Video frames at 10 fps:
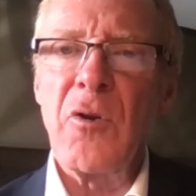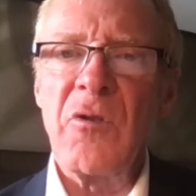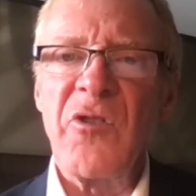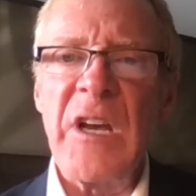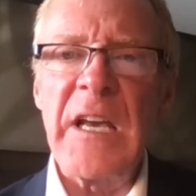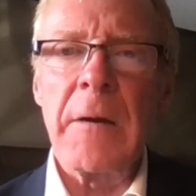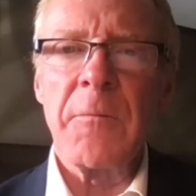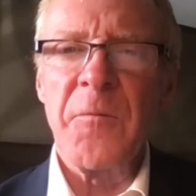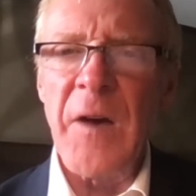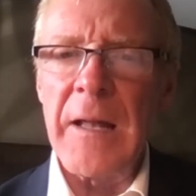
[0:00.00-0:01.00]
could she
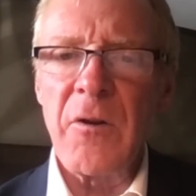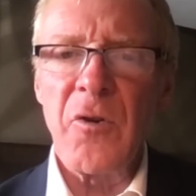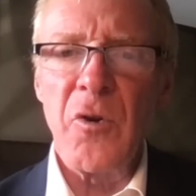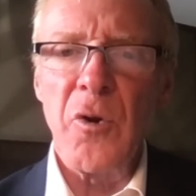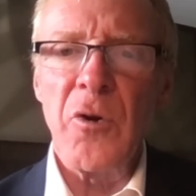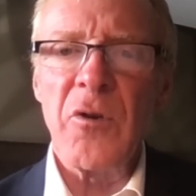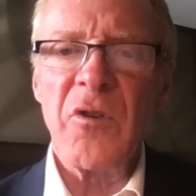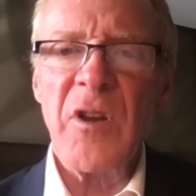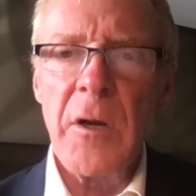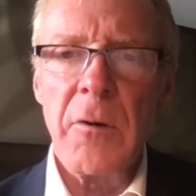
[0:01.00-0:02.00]
give vent to her
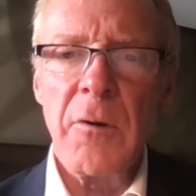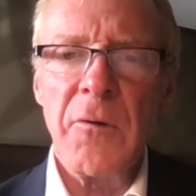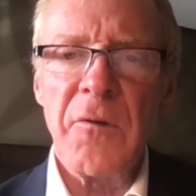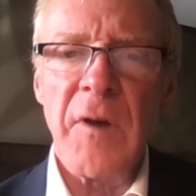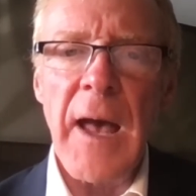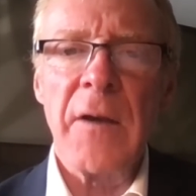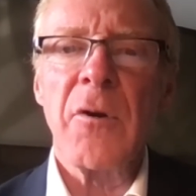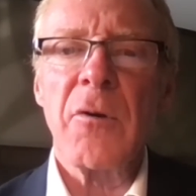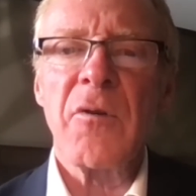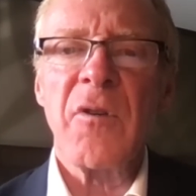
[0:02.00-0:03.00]
tears
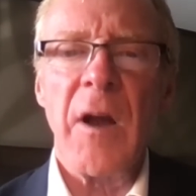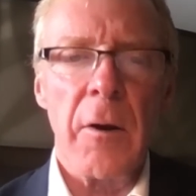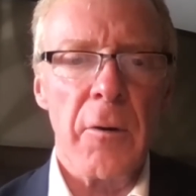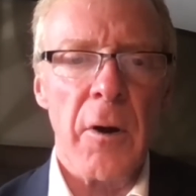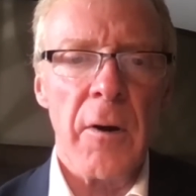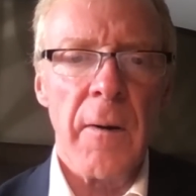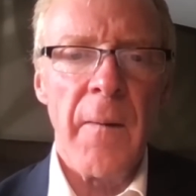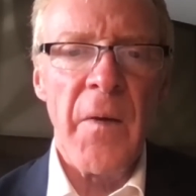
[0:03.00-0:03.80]
and her terror.